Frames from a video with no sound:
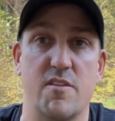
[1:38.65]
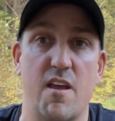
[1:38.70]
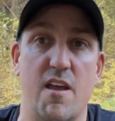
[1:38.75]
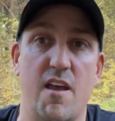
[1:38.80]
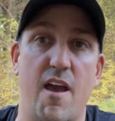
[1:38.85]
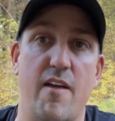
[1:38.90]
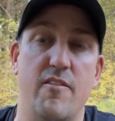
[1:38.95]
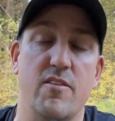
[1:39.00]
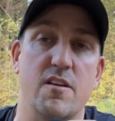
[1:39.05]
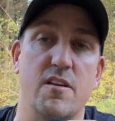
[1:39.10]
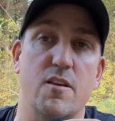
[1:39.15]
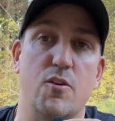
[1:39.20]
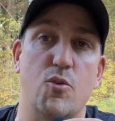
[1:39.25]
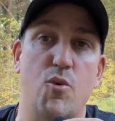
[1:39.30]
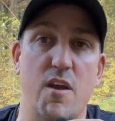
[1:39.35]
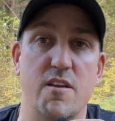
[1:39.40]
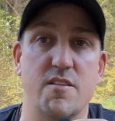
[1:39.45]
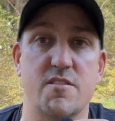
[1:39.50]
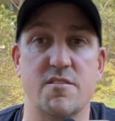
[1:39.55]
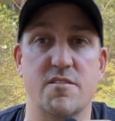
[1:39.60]
They have any
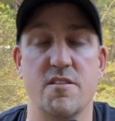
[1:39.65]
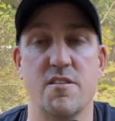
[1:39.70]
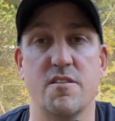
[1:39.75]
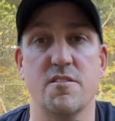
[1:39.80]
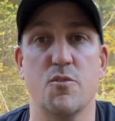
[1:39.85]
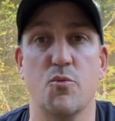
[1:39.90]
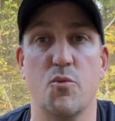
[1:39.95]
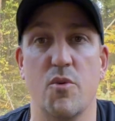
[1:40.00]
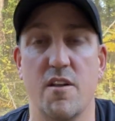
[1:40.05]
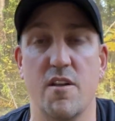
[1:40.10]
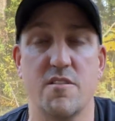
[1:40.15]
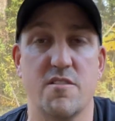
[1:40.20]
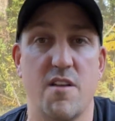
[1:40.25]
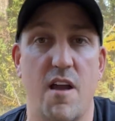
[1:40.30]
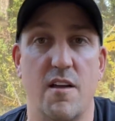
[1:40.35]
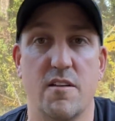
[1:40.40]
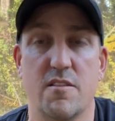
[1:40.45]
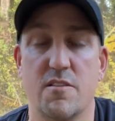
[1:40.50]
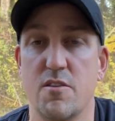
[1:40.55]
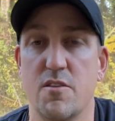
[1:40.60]
questions, reach
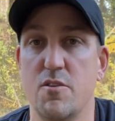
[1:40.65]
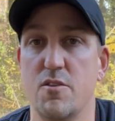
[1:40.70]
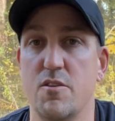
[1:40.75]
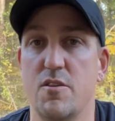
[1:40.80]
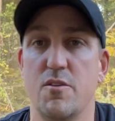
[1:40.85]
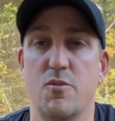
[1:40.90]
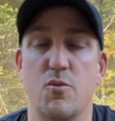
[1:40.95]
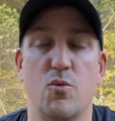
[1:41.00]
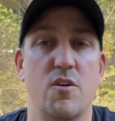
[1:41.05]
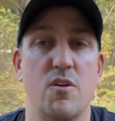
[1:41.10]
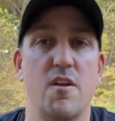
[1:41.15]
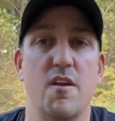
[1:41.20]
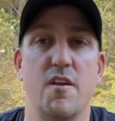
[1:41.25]
out to you.